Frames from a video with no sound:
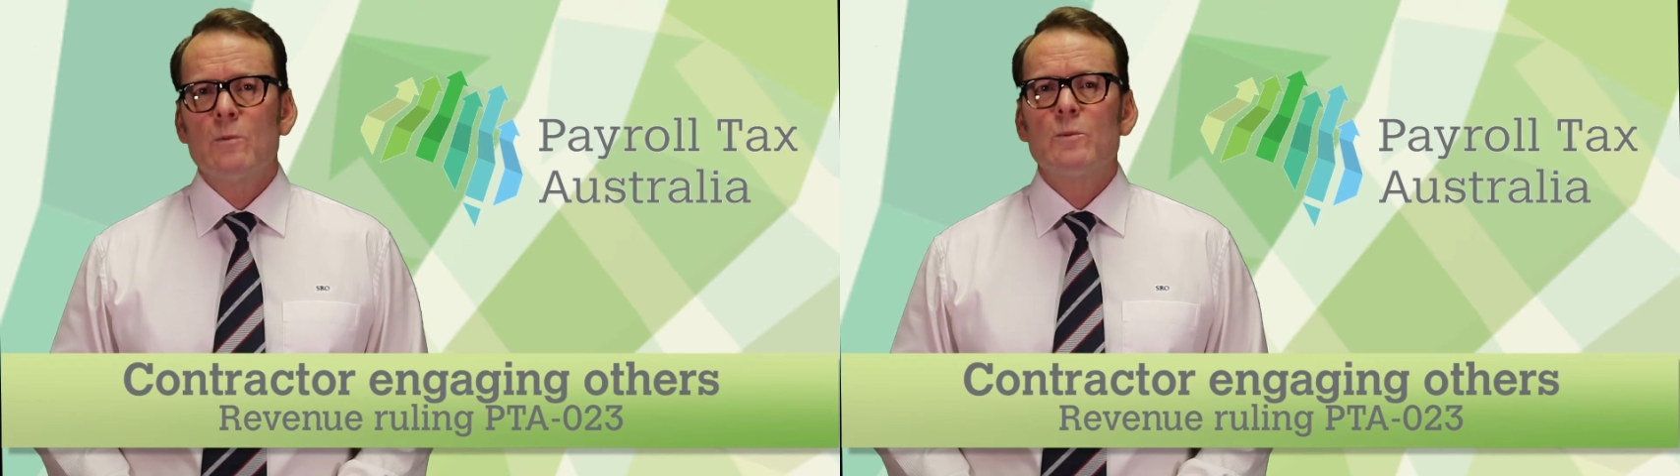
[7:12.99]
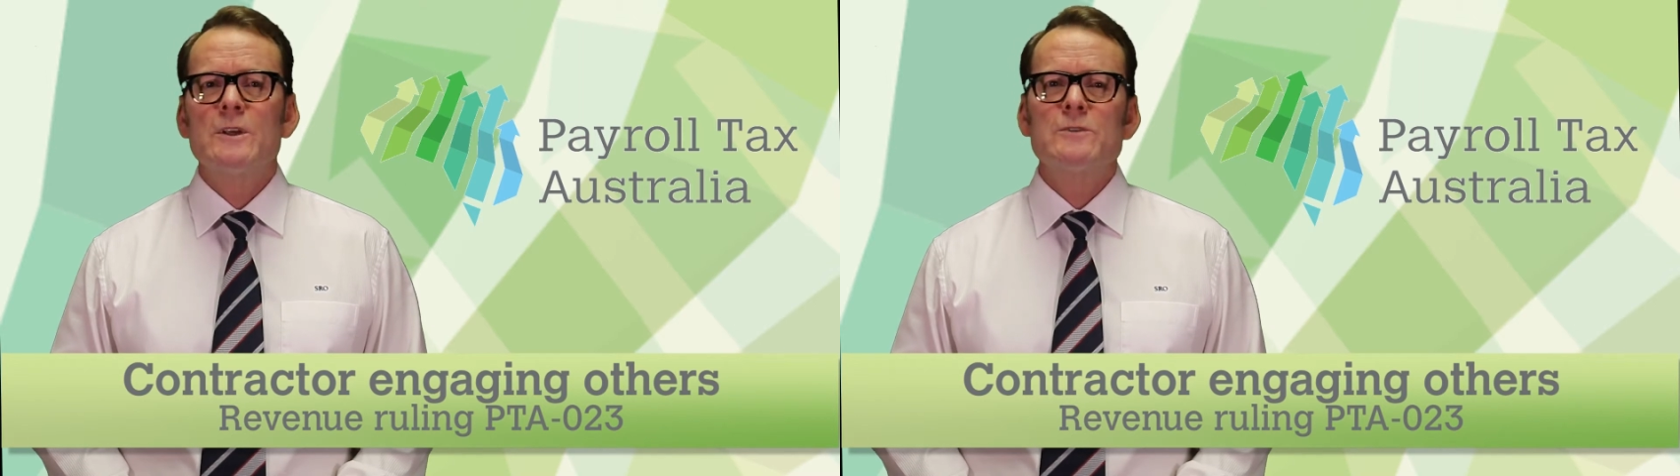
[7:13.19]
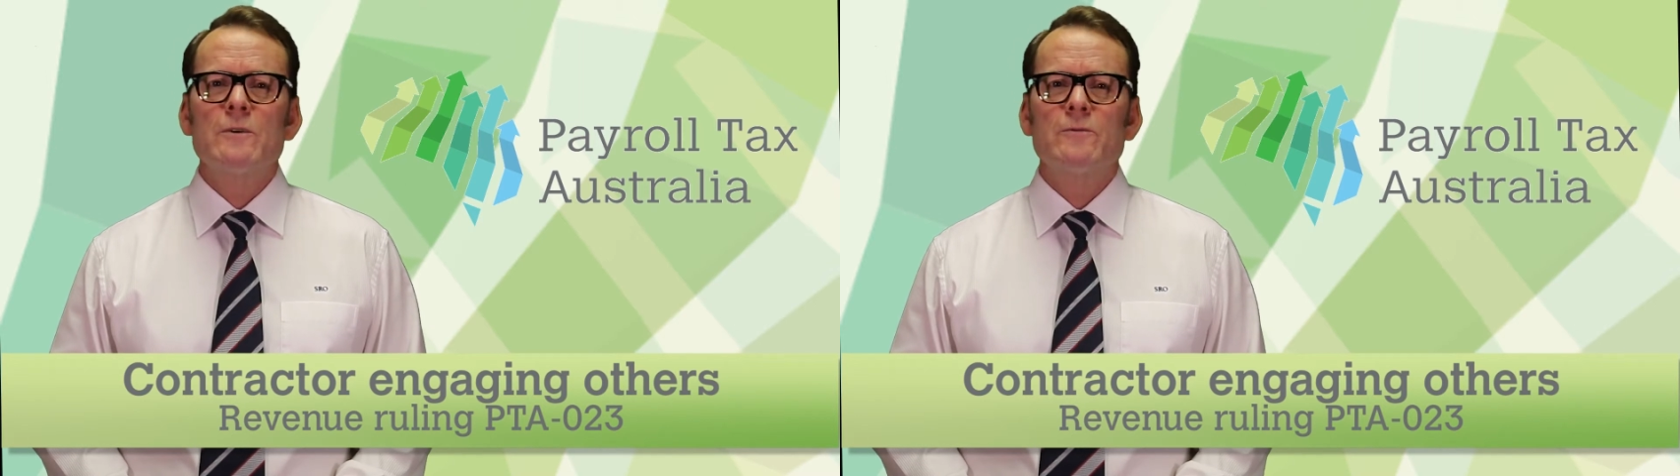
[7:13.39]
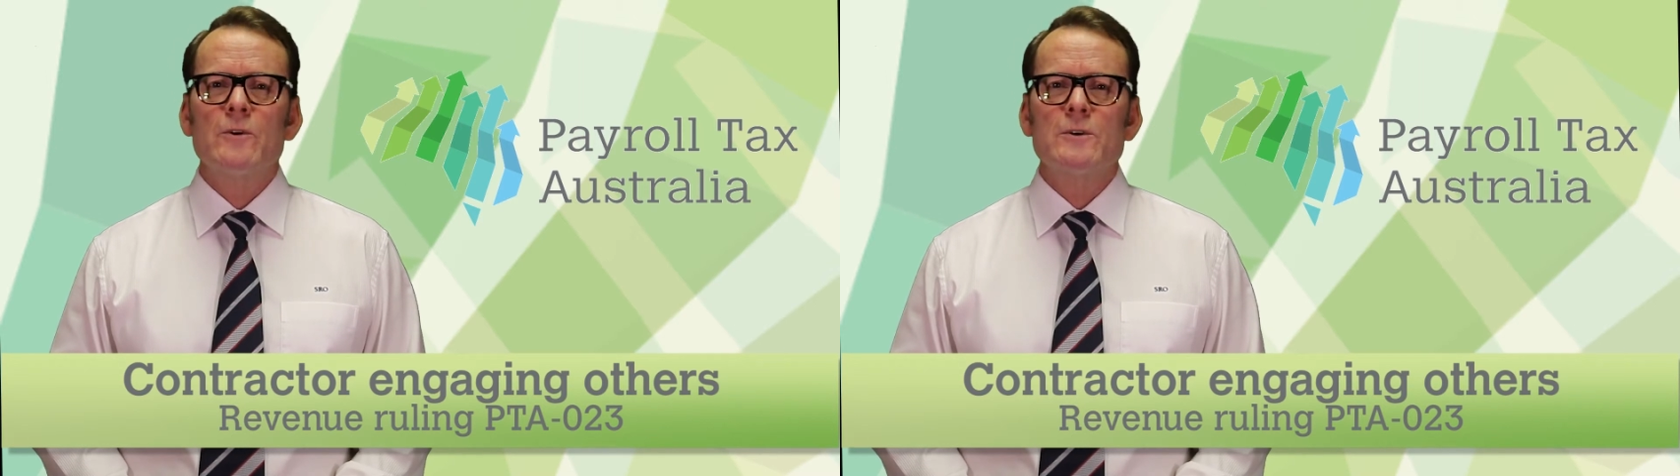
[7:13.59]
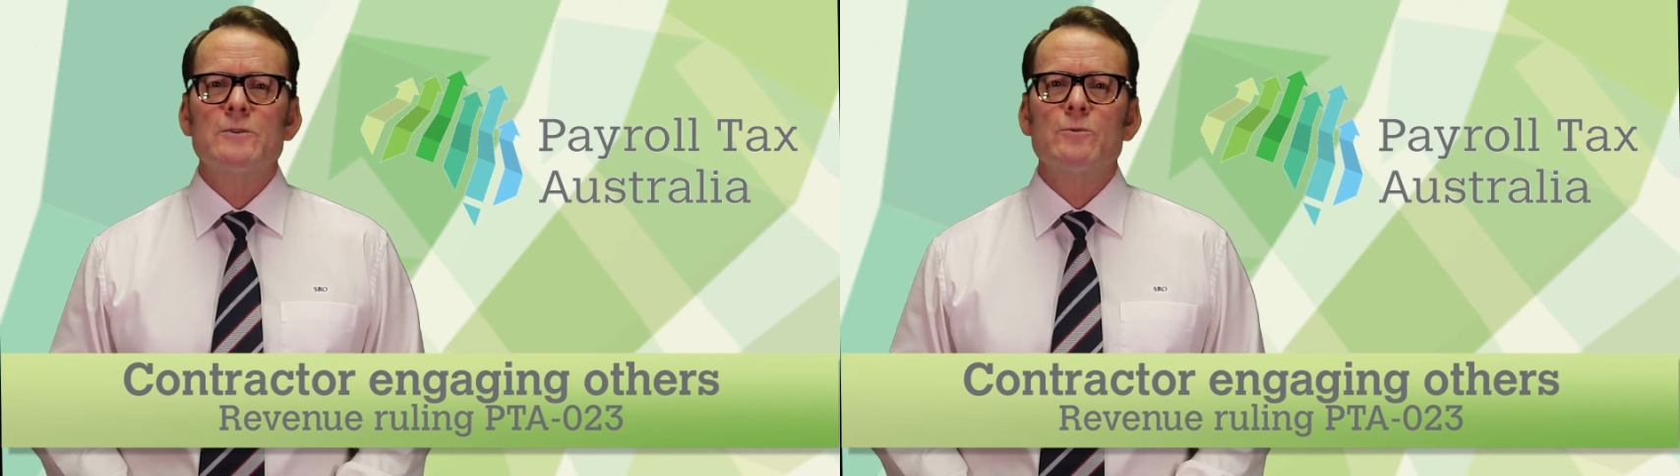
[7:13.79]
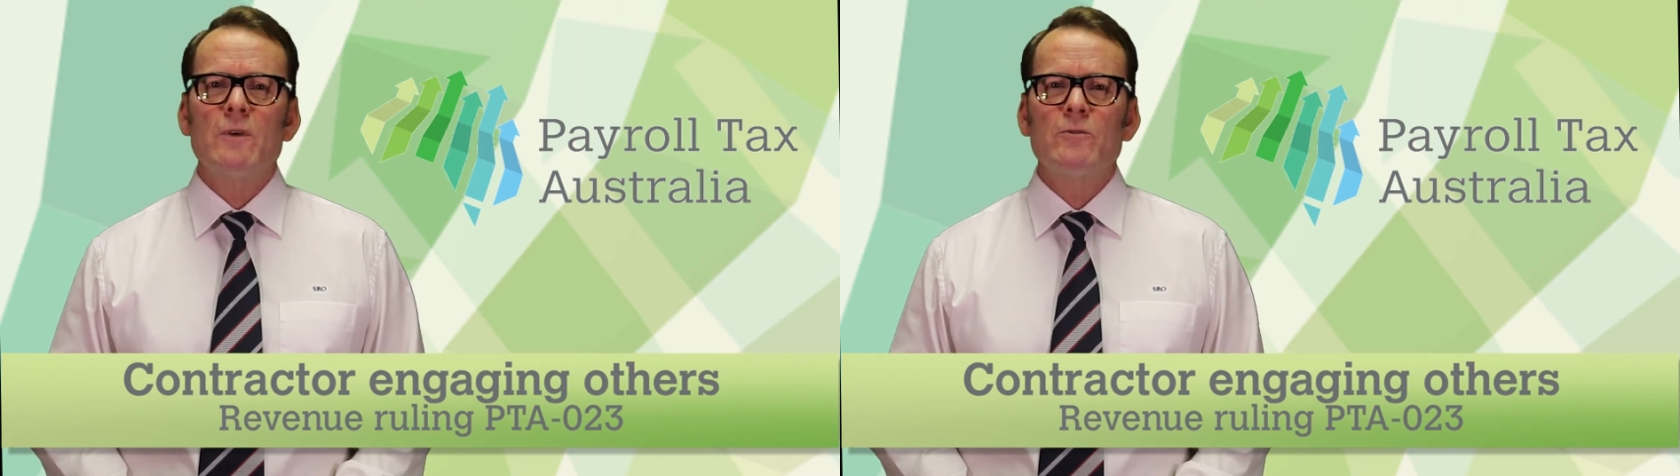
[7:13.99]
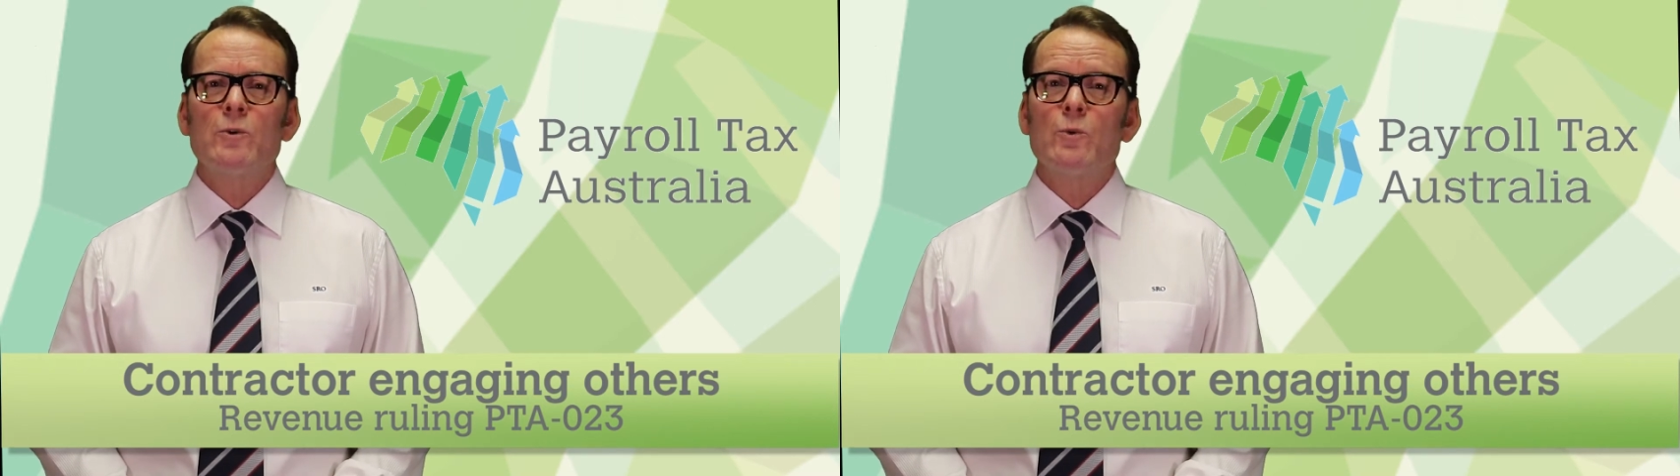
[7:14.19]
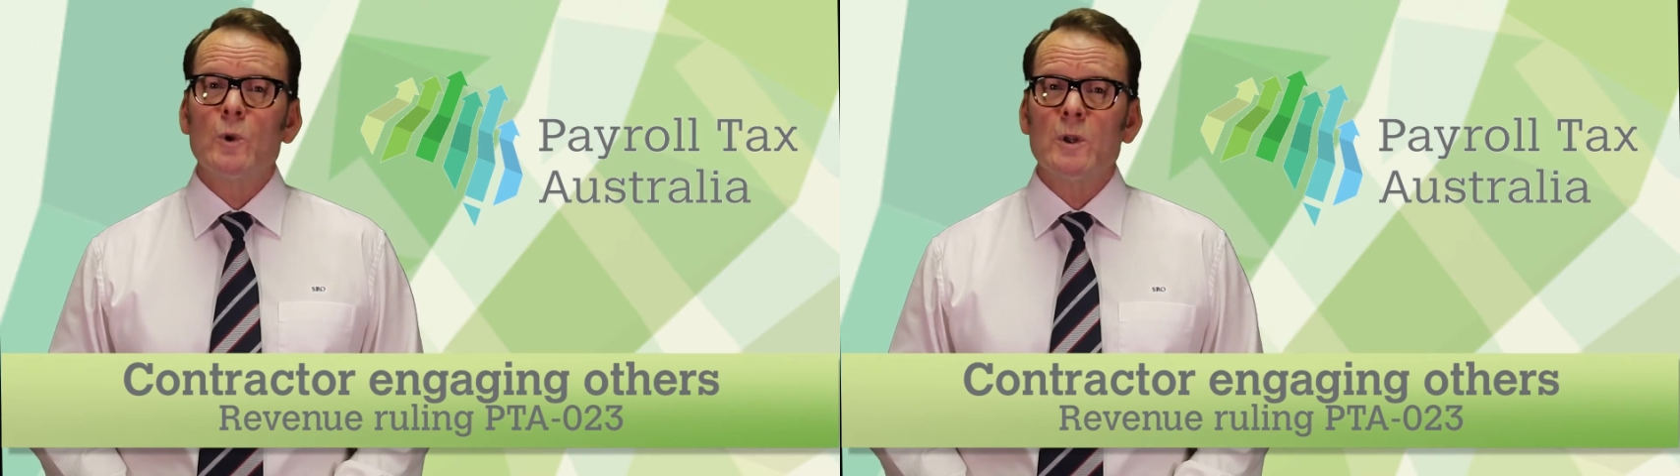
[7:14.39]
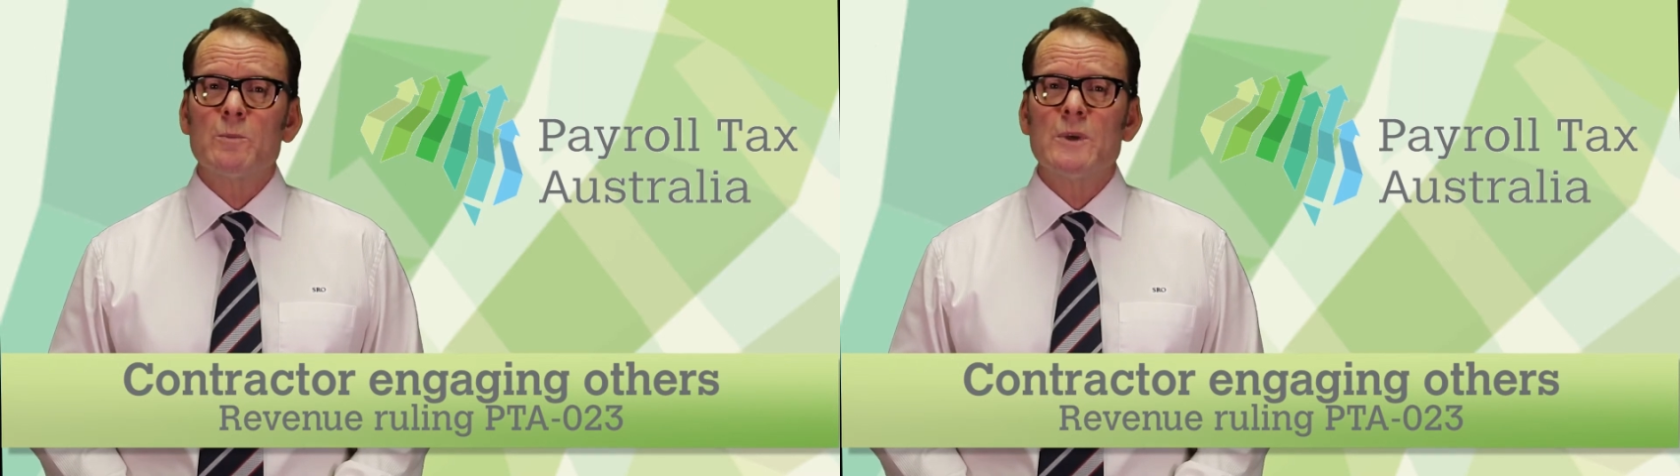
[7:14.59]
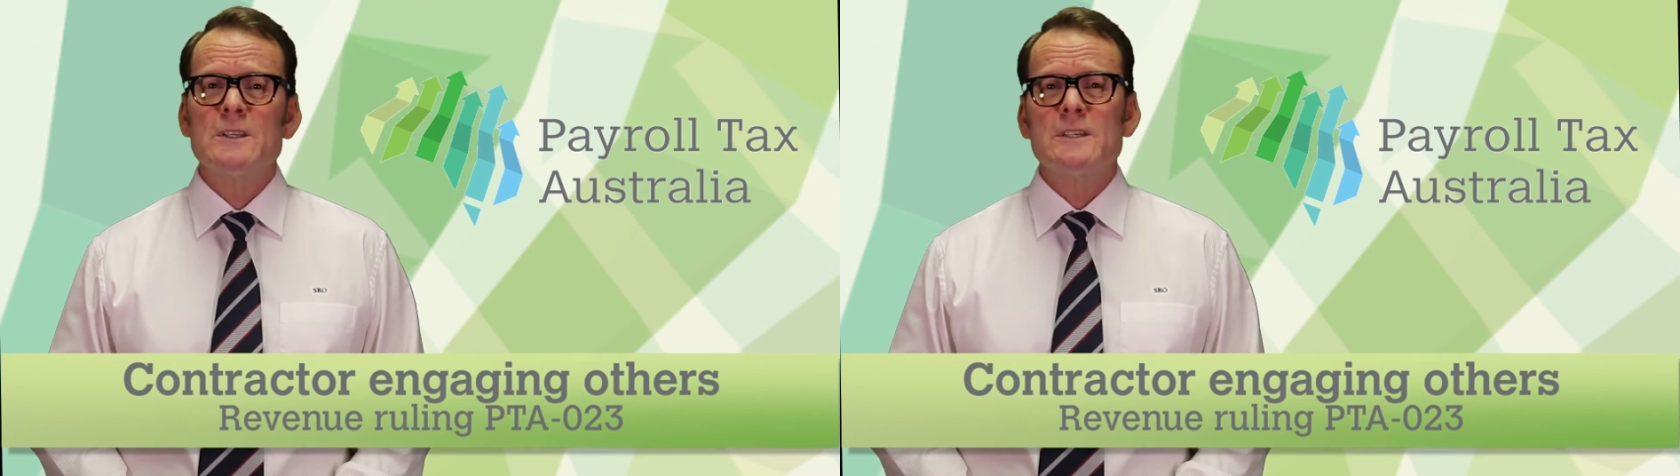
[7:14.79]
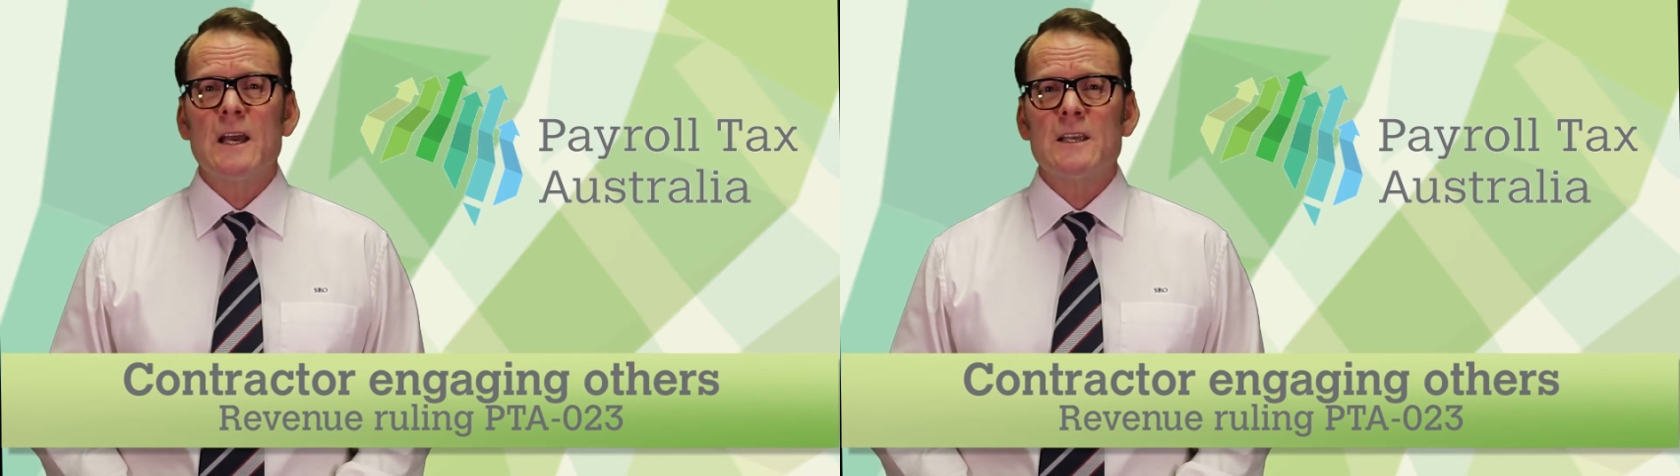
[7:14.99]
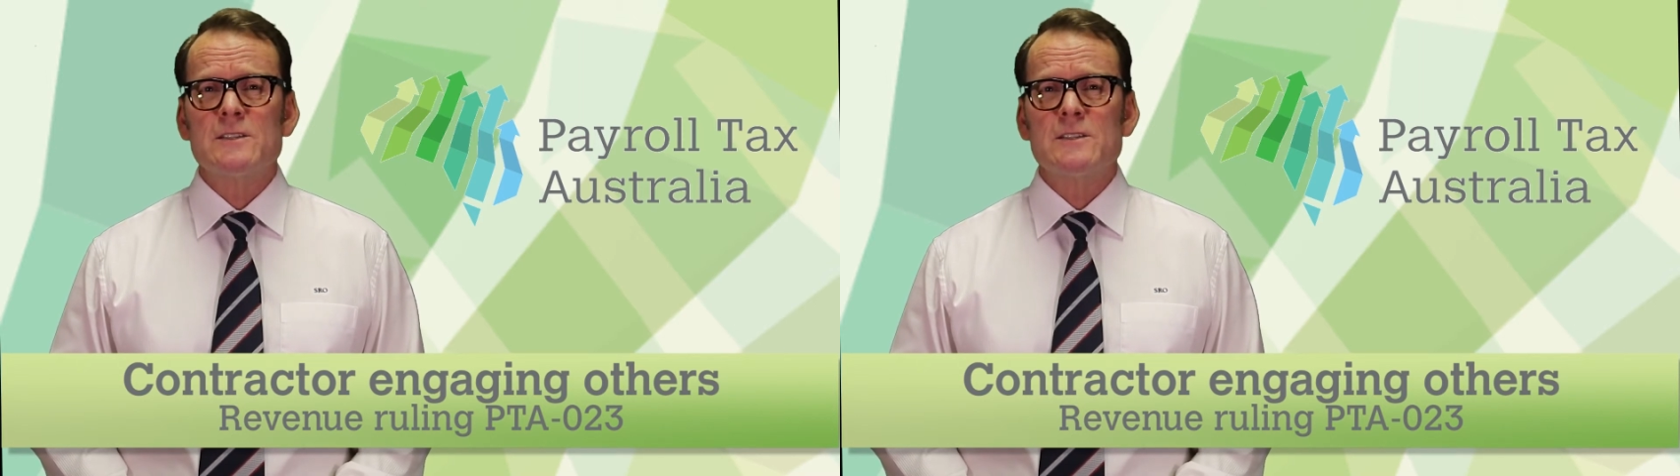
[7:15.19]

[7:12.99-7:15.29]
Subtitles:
Please refer to Revenue Ruling PTA